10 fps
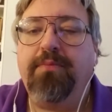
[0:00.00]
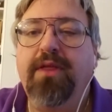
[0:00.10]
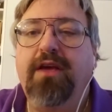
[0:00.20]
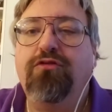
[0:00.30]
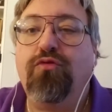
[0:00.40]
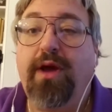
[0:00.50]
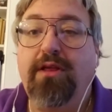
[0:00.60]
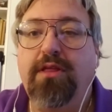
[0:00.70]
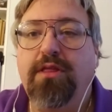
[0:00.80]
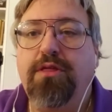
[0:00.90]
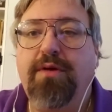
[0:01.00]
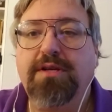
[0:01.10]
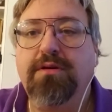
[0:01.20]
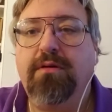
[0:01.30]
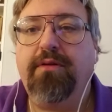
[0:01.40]
is greater than the
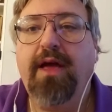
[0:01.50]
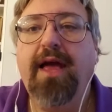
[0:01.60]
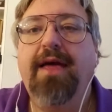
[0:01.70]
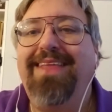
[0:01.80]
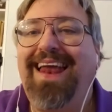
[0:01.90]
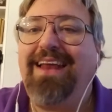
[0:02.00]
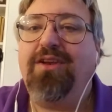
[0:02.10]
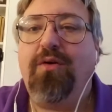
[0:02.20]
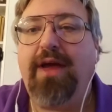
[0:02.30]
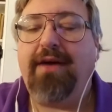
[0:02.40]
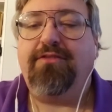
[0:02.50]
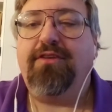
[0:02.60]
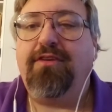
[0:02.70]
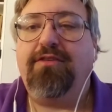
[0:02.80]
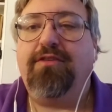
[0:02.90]
threshold, then I don't have
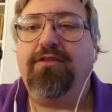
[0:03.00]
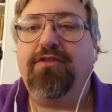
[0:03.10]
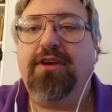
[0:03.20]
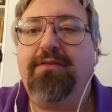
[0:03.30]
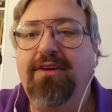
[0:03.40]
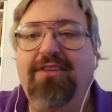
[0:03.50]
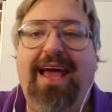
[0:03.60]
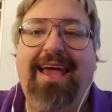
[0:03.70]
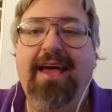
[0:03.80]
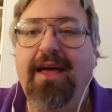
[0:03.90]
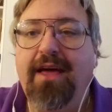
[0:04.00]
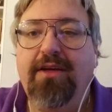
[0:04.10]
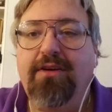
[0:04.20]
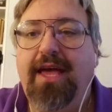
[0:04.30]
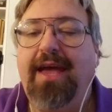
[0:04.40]
statistical significance, and I
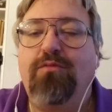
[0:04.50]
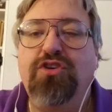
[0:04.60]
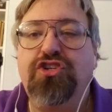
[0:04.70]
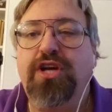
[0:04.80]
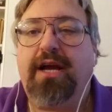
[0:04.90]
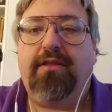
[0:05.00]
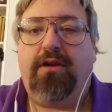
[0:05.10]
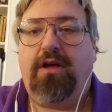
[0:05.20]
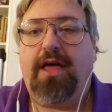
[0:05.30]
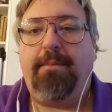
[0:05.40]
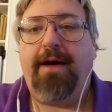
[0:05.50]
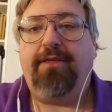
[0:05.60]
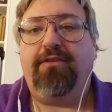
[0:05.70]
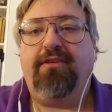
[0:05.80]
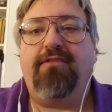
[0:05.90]
can't reject the null
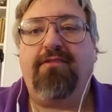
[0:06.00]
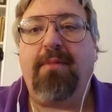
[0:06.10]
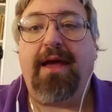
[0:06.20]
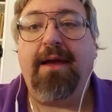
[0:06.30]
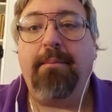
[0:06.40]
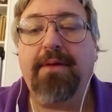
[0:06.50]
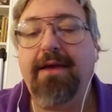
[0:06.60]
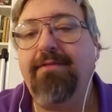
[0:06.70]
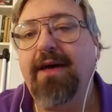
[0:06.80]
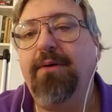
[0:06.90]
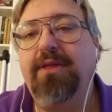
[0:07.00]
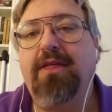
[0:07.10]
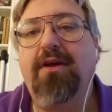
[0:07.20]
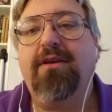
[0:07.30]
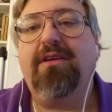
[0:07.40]
hypothesis. If my p-value, on the
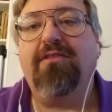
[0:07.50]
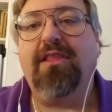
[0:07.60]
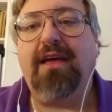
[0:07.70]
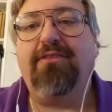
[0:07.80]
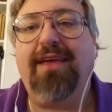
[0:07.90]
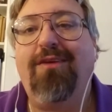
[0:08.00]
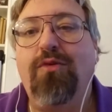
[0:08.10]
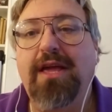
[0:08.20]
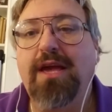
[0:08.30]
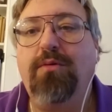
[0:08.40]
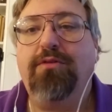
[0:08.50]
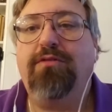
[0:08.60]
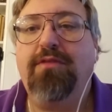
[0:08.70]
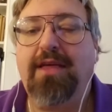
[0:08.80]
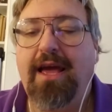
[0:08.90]
other hand, is less than or equal
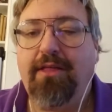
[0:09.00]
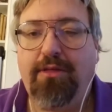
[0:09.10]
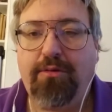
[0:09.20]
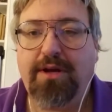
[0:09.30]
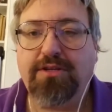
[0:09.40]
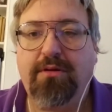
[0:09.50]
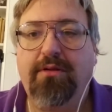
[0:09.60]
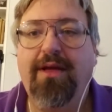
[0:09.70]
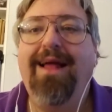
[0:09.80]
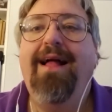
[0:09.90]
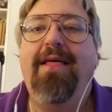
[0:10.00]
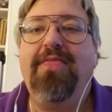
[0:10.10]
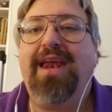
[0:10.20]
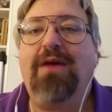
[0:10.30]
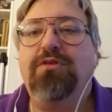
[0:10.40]
to the threshold,
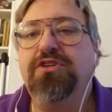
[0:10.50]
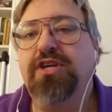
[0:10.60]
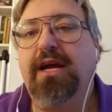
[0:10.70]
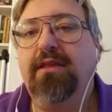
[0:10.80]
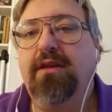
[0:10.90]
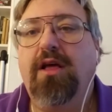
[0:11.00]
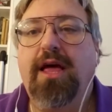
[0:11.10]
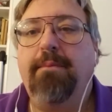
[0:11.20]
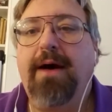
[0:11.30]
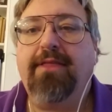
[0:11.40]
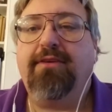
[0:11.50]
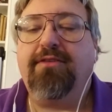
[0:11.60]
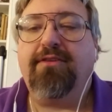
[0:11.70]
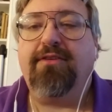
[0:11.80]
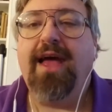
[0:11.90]
then I reject the null
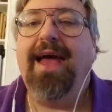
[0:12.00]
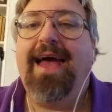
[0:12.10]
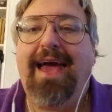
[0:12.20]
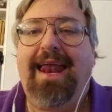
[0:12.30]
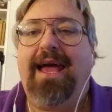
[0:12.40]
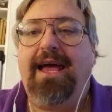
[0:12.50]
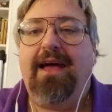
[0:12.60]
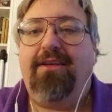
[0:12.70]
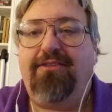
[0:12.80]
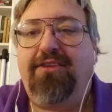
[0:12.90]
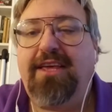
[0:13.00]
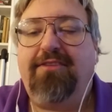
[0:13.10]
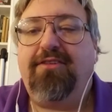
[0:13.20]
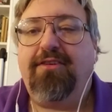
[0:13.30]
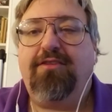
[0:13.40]
hypothesis, and I see
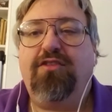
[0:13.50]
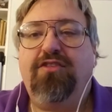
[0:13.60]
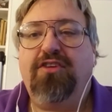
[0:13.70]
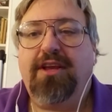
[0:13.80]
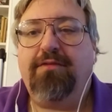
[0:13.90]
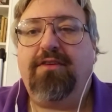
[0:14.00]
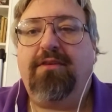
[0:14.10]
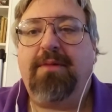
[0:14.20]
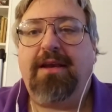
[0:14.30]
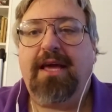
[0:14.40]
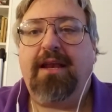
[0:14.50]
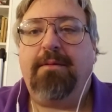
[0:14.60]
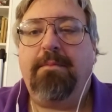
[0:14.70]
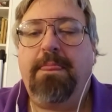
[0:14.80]
statistical significance in my data.